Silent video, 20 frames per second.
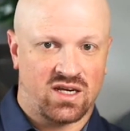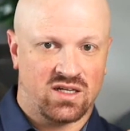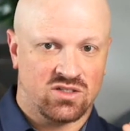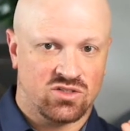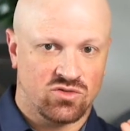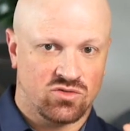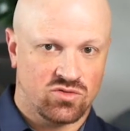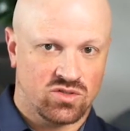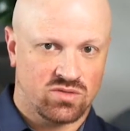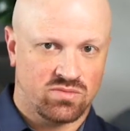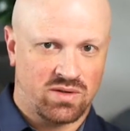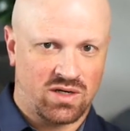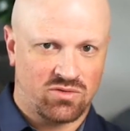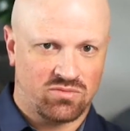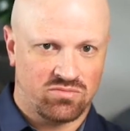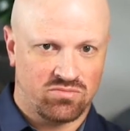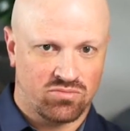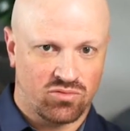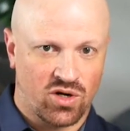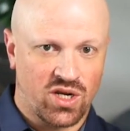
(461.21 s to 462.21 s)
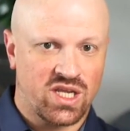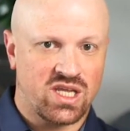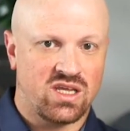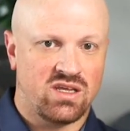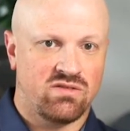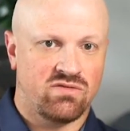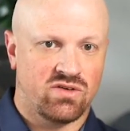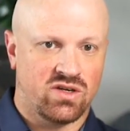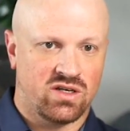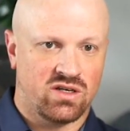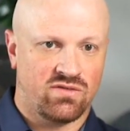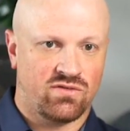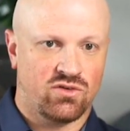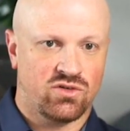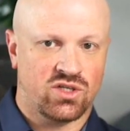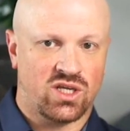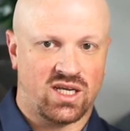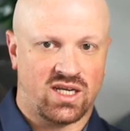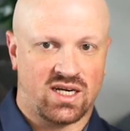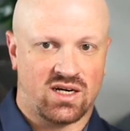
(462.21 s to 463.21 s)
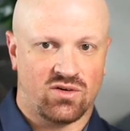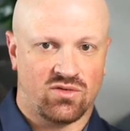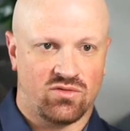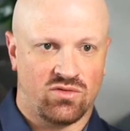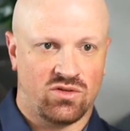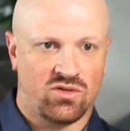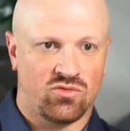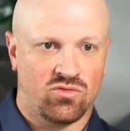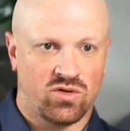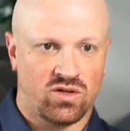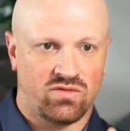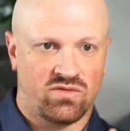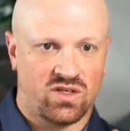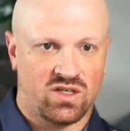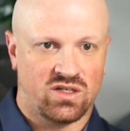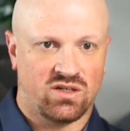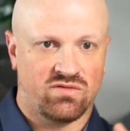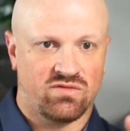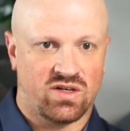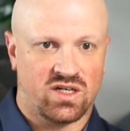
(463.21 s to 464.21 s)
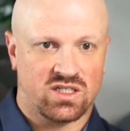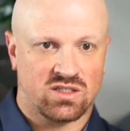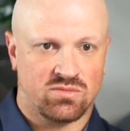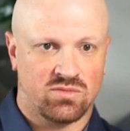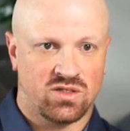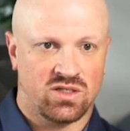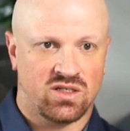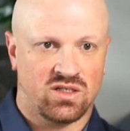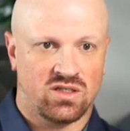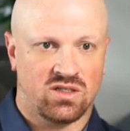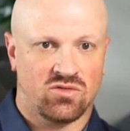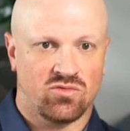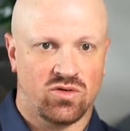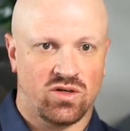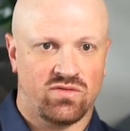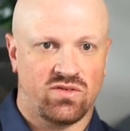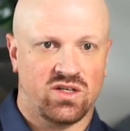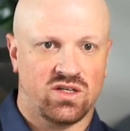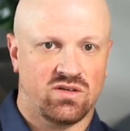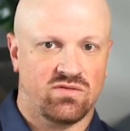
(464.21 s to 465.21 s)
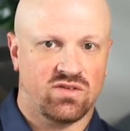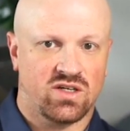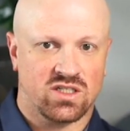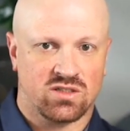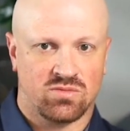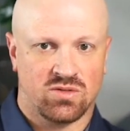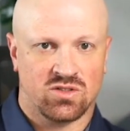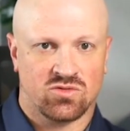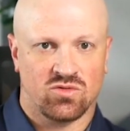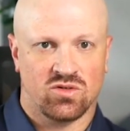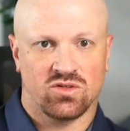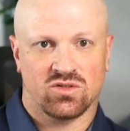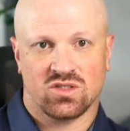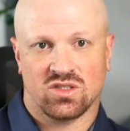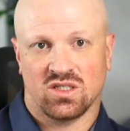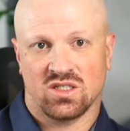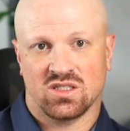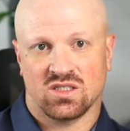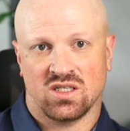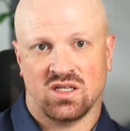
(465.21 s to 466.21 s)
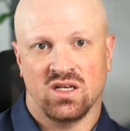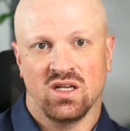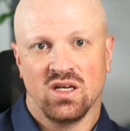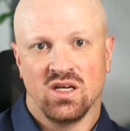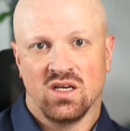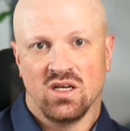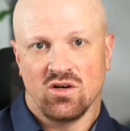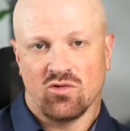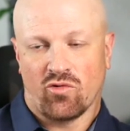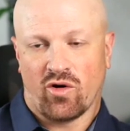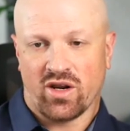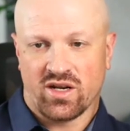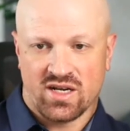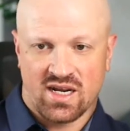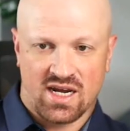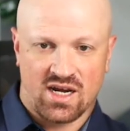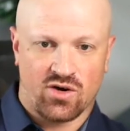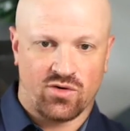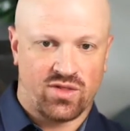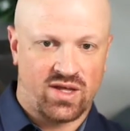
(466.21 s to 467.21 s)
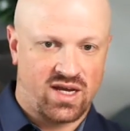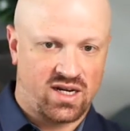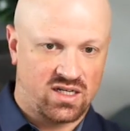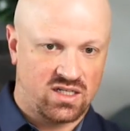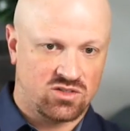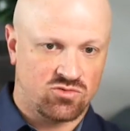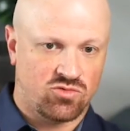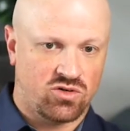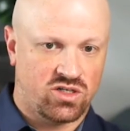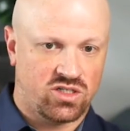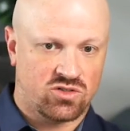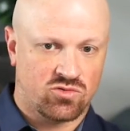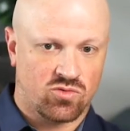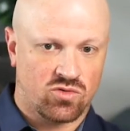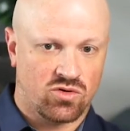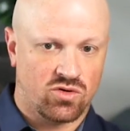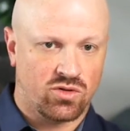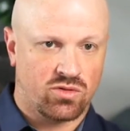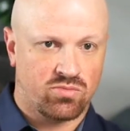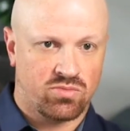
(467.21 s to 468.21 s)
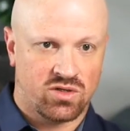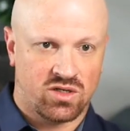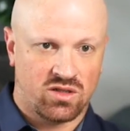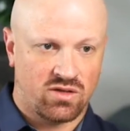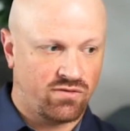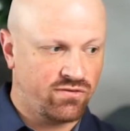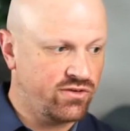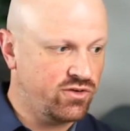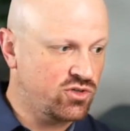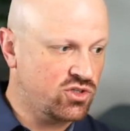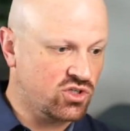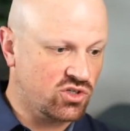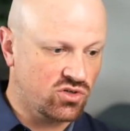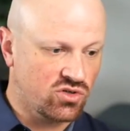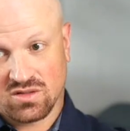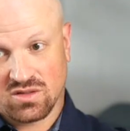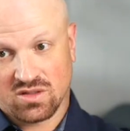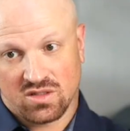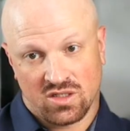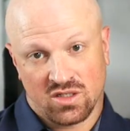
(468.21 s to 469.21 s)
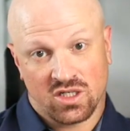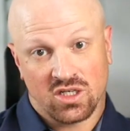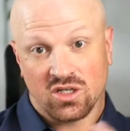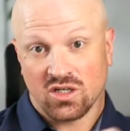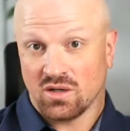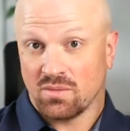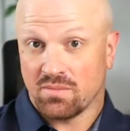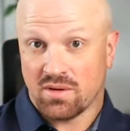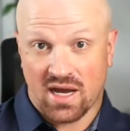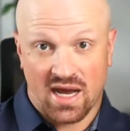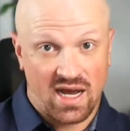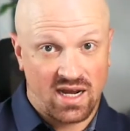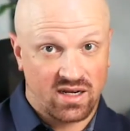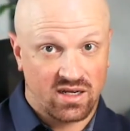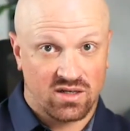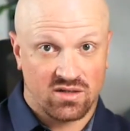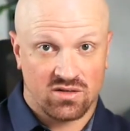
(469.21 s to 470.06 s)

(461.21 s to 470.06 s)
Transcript: So it was about break even if you take out the Rivian investment. And the Rivian investment is one of those things that right now that is what it's worth, but in the future it could come back.